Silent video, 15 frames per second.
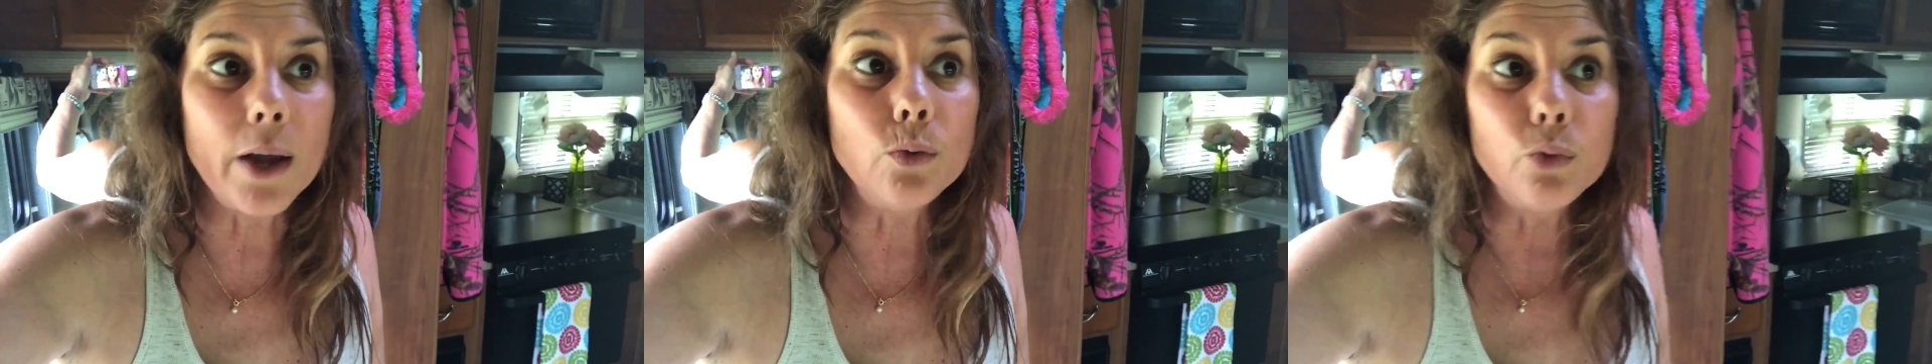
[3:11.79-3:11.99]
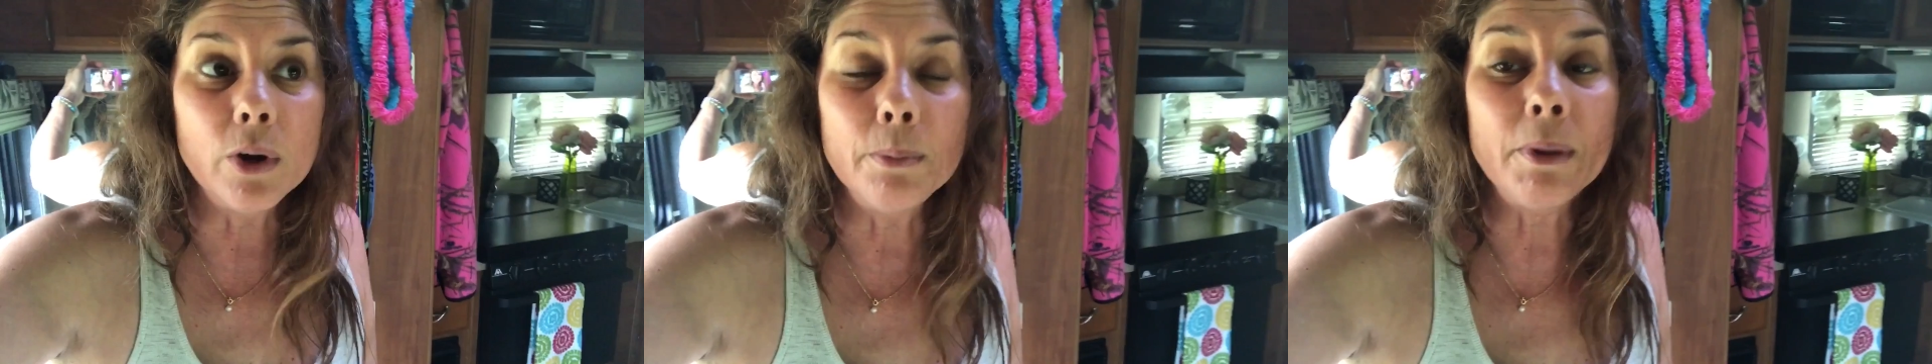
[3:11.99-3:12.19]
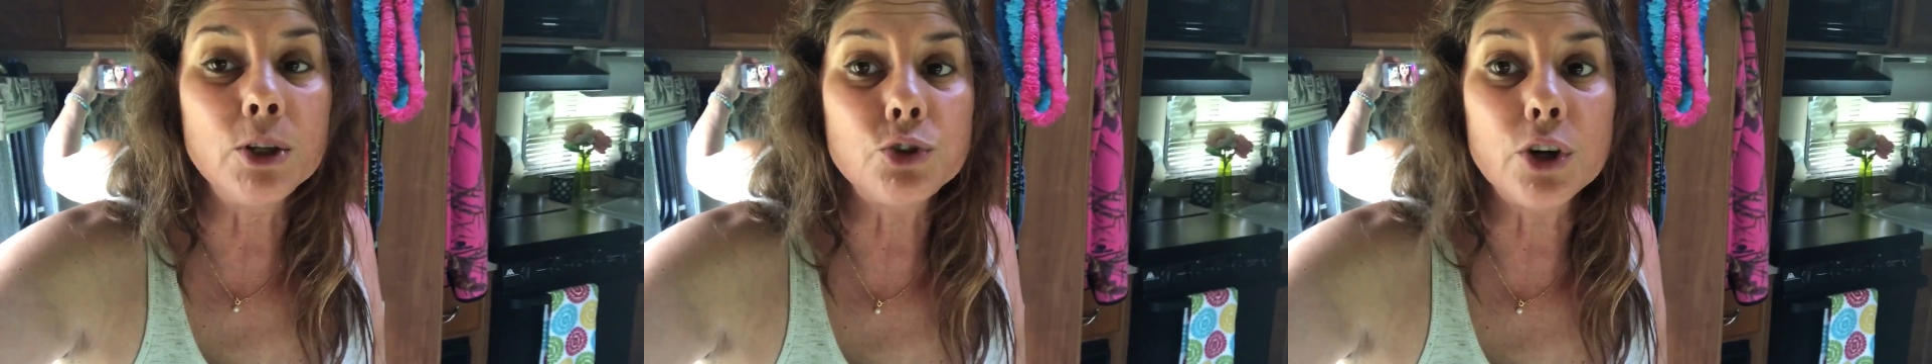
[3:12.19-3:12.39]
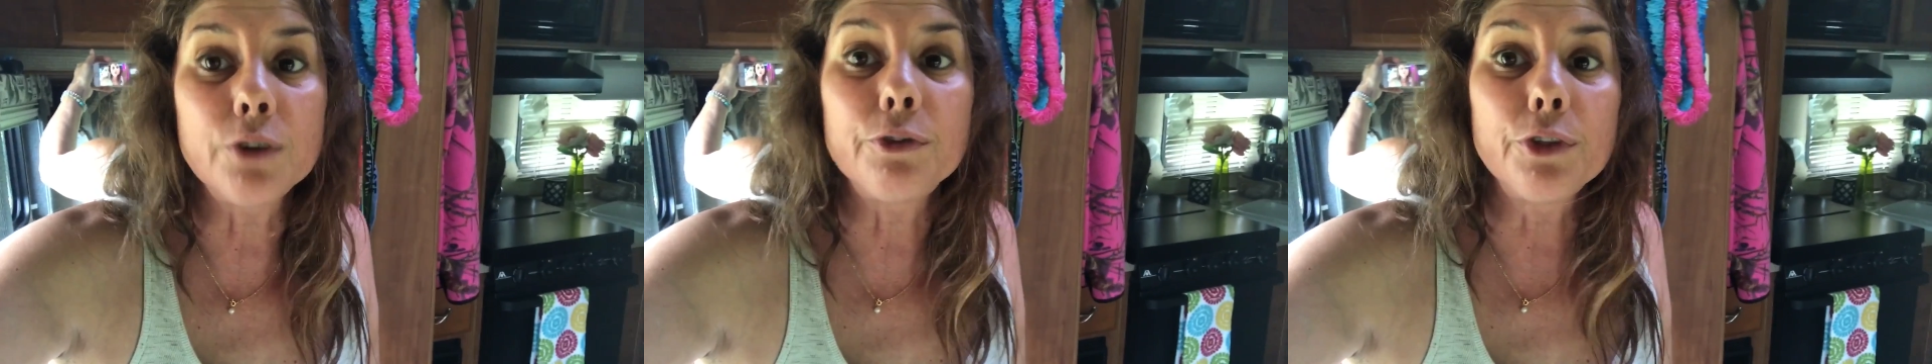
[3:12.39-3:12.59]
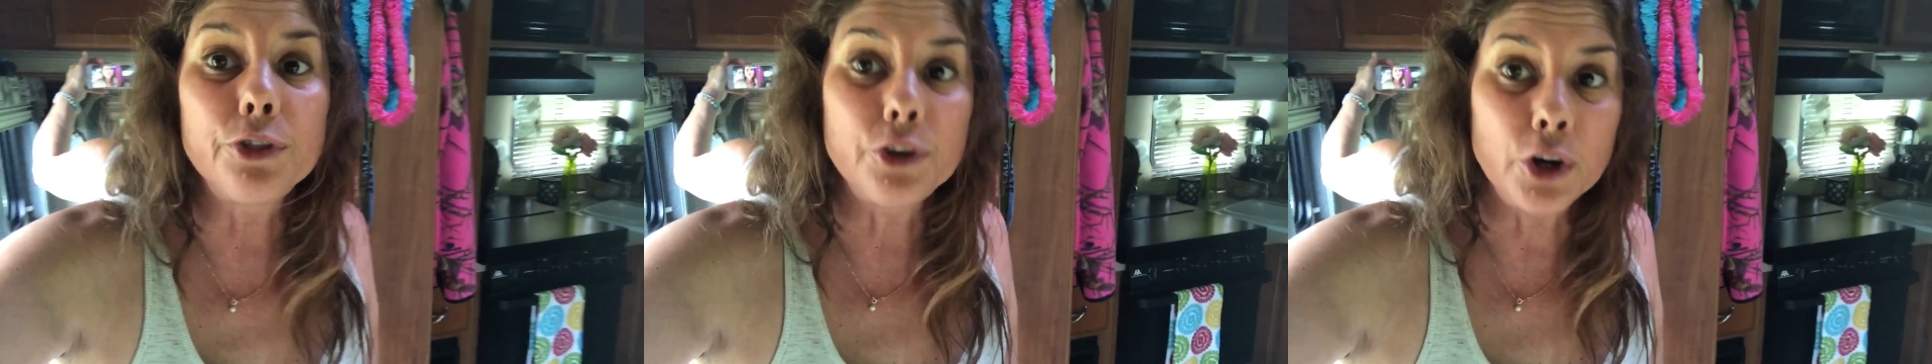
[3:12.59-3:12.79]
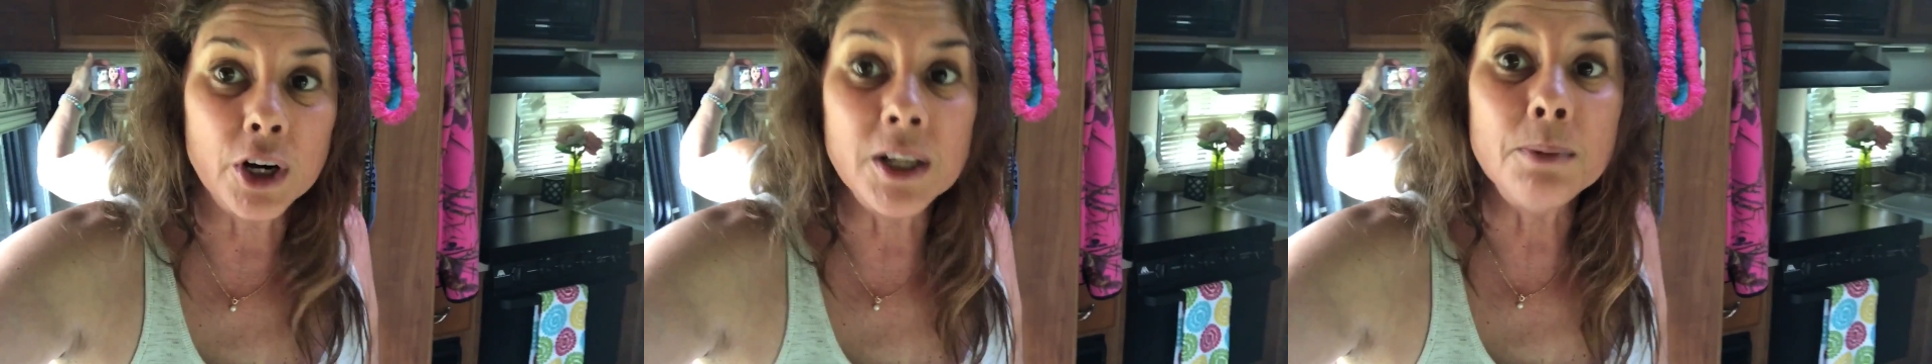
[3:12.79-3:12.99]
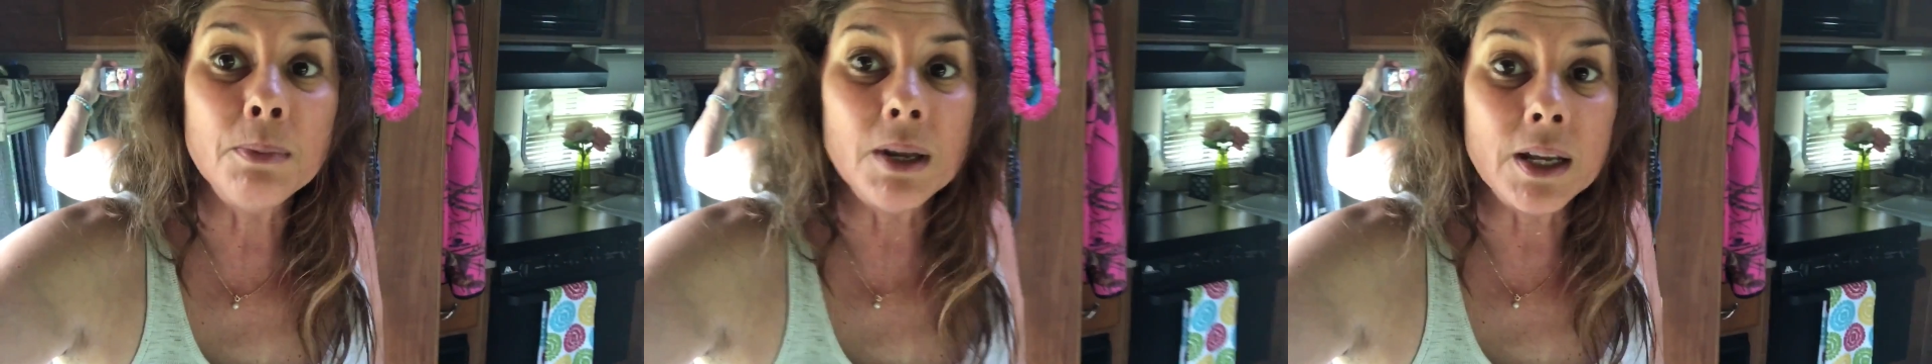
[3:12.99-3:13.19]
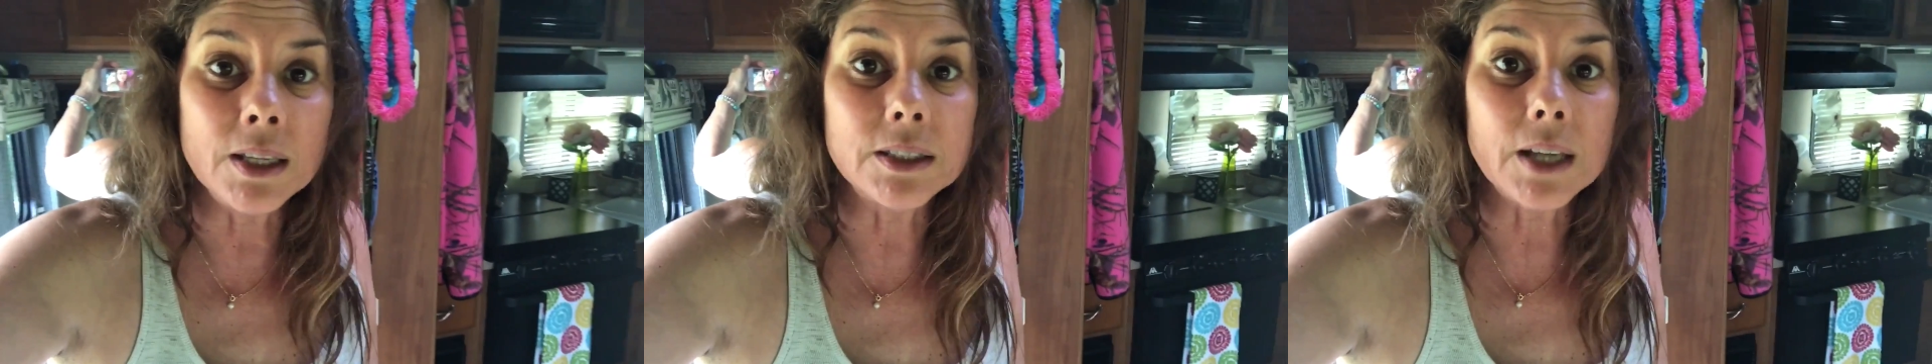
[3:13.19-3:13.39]
and run my truck for thirty
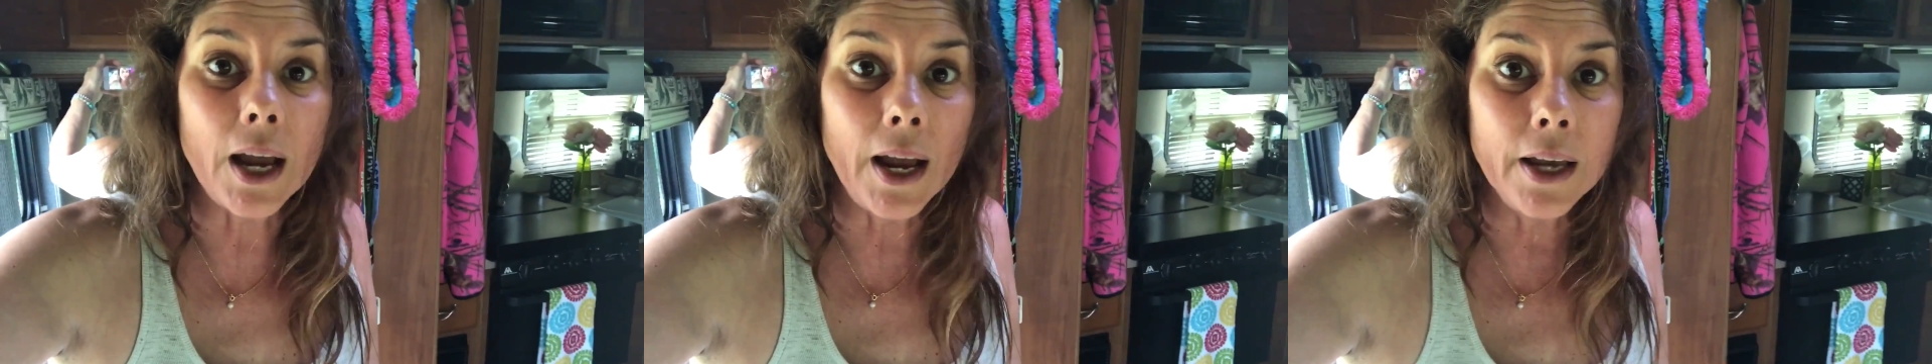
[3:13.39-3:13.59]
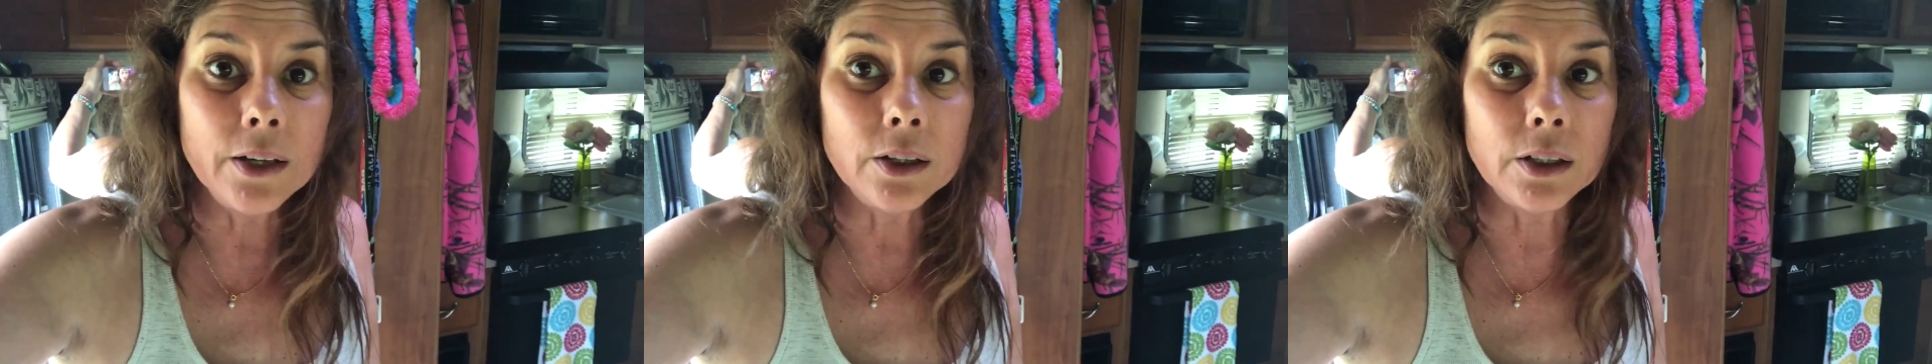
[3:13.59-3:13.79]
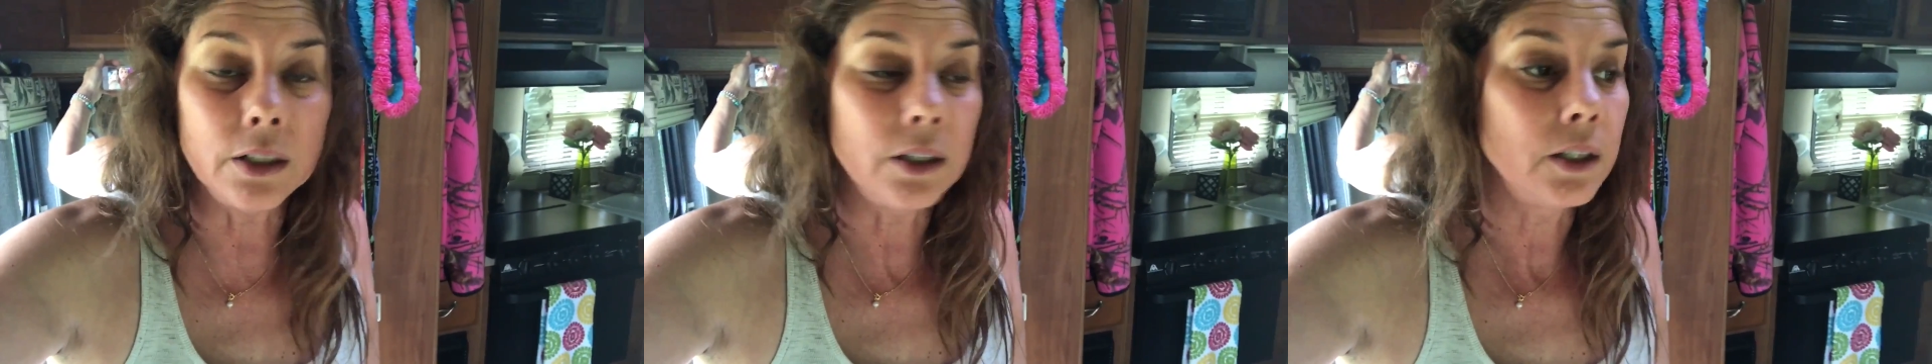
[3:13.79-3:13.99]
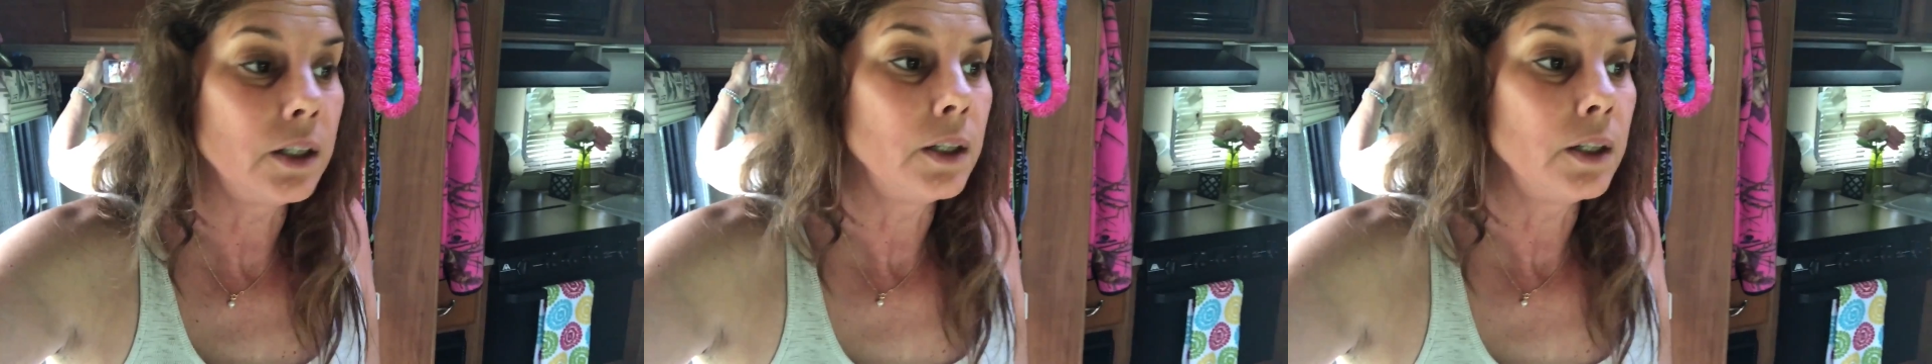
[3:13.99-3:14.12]
minutes idle,